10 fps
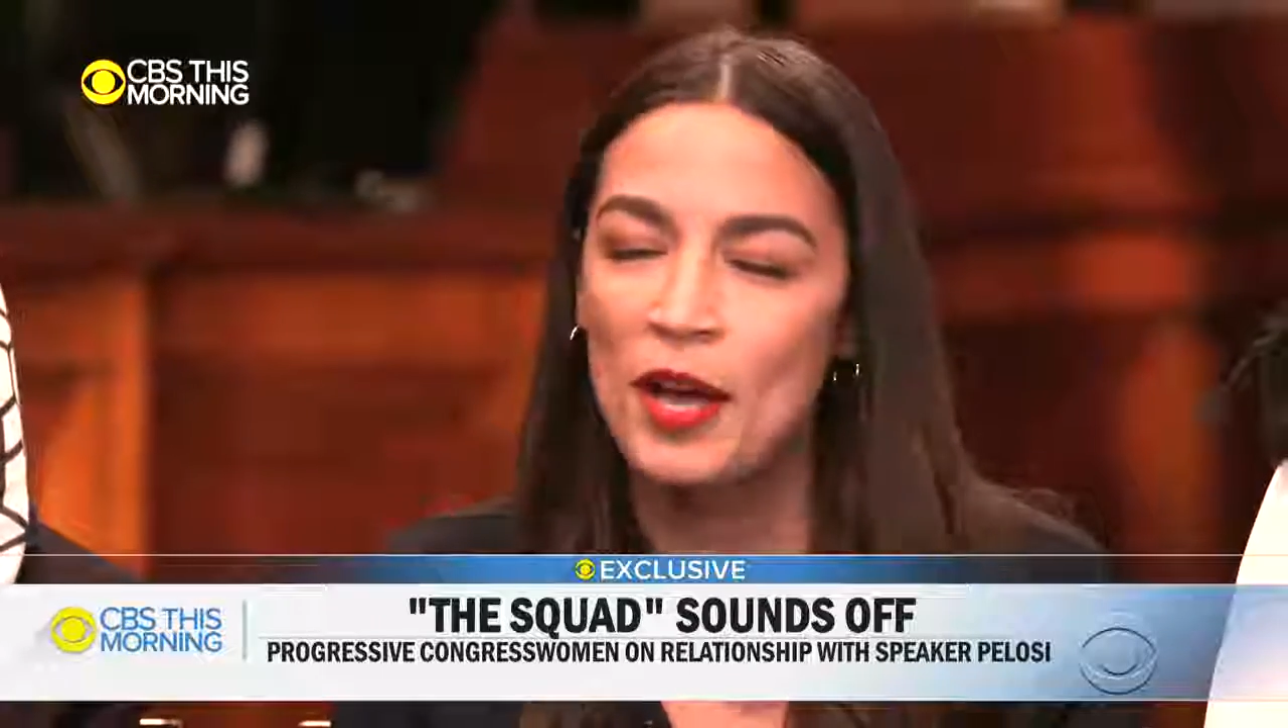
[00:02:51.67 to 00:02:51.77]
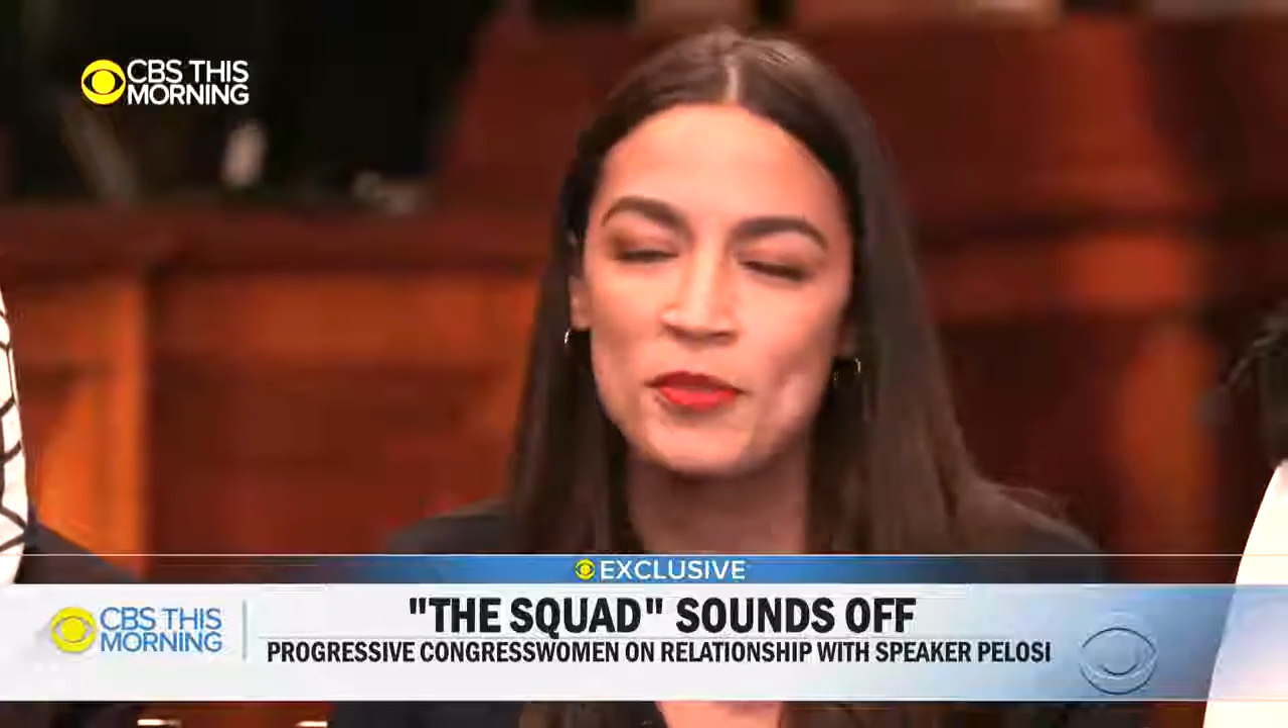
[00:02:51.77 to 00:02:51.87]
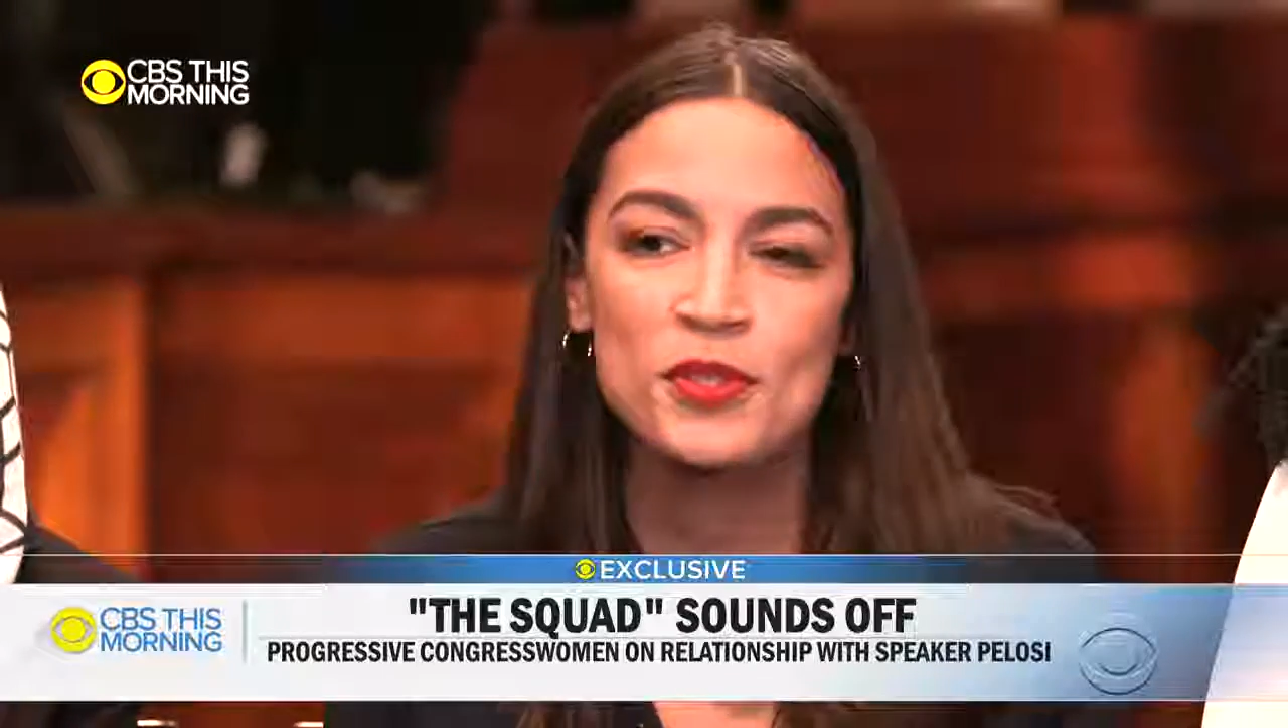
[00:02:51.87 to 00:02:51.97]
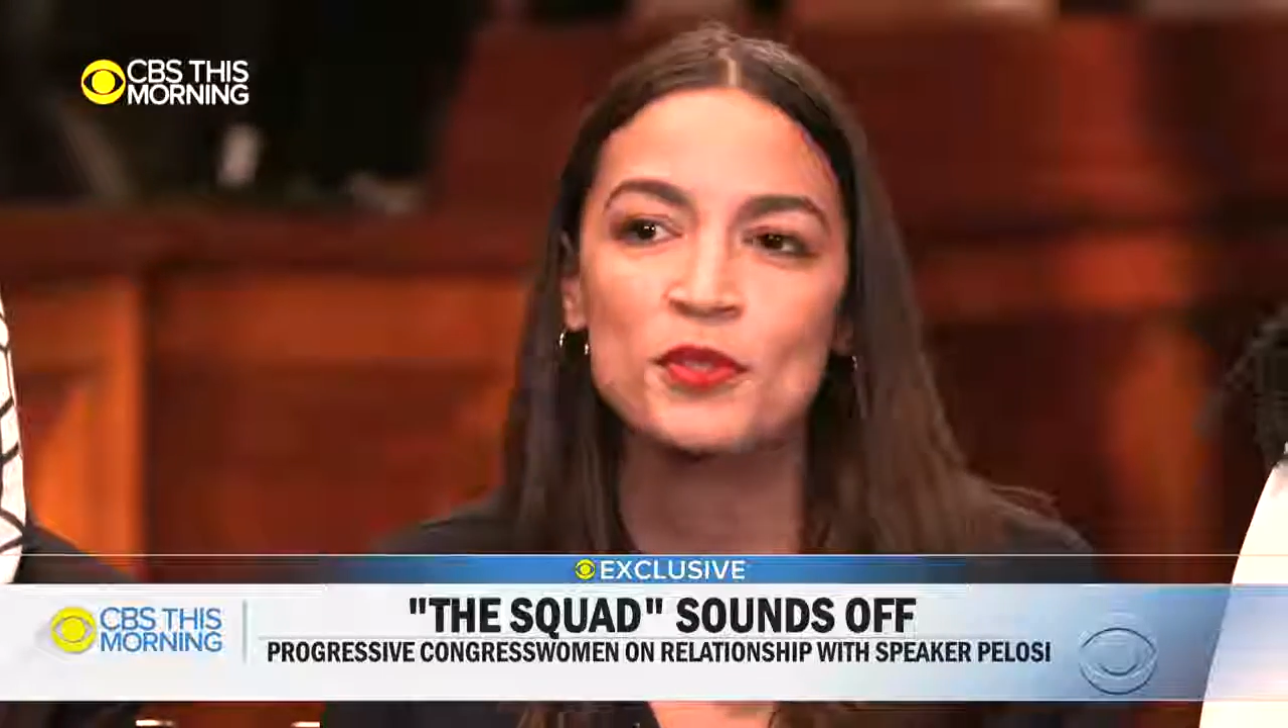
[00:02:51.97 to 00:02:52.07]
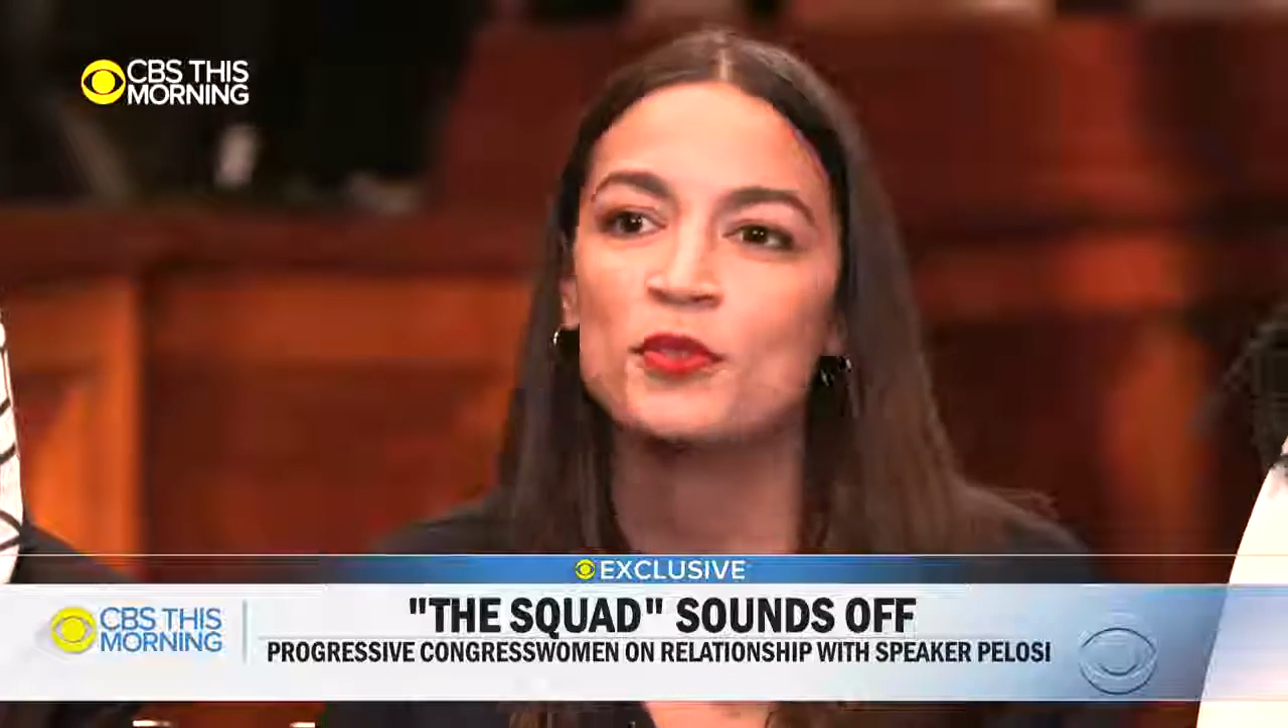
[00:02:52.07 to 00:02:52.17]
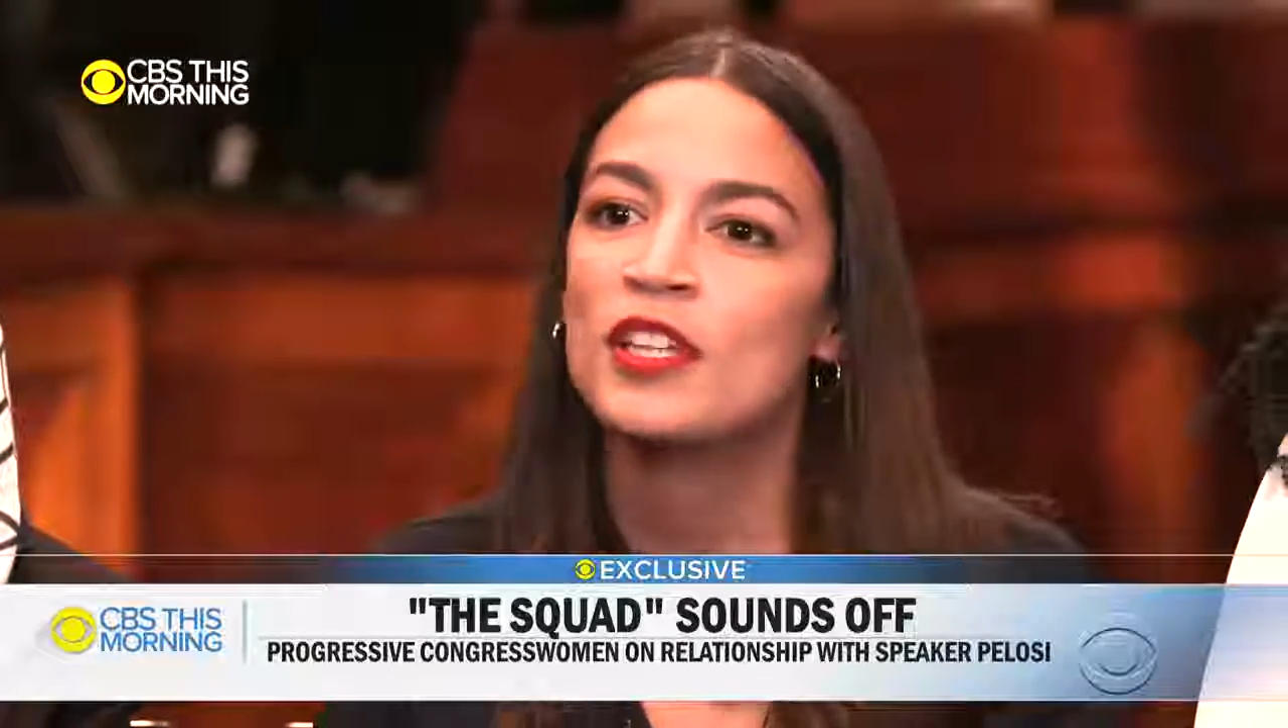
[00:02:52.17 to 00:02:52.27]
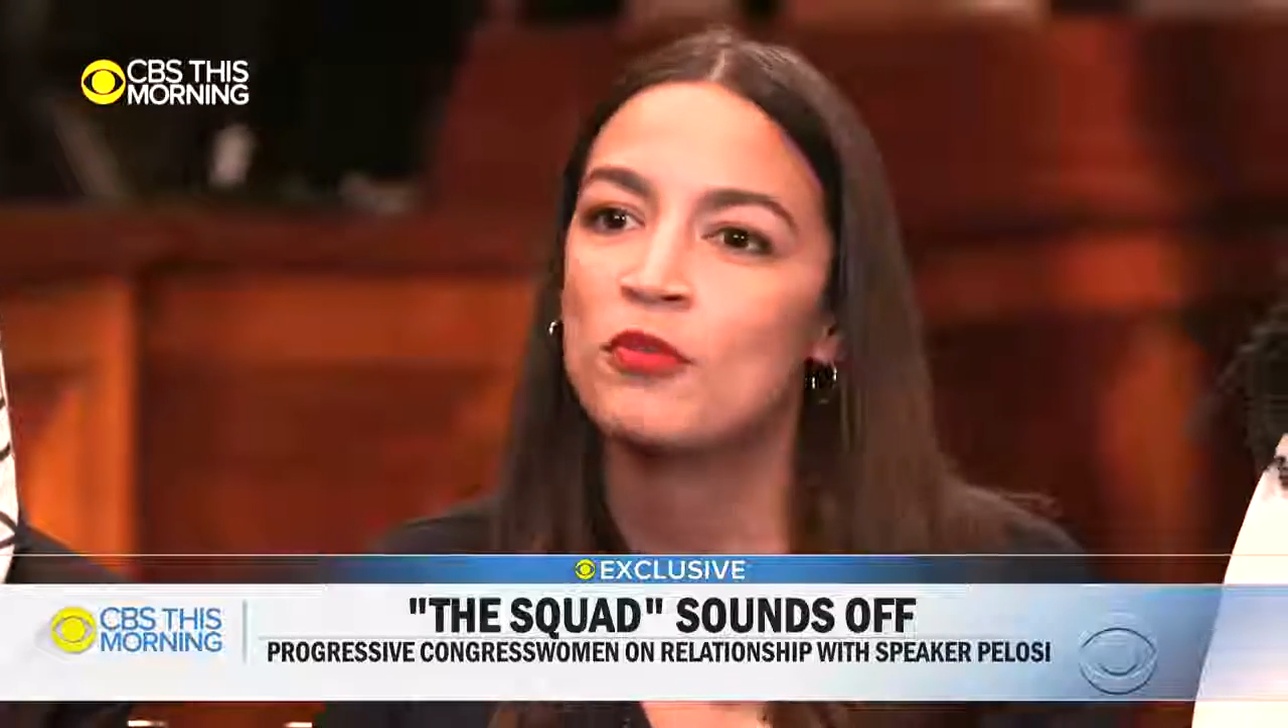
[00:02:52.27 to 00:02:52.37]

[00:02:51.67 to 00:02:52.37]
absolutely,